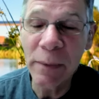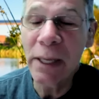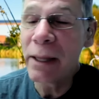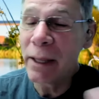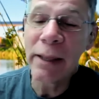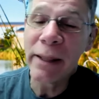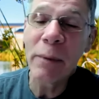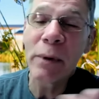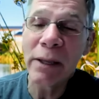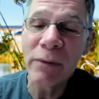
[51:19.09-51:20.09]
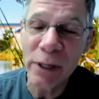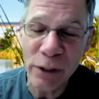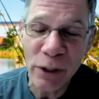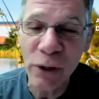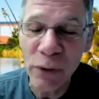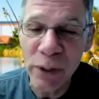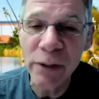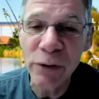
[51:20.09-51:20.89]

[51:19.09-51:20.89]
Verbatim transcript: And, and they would even occur in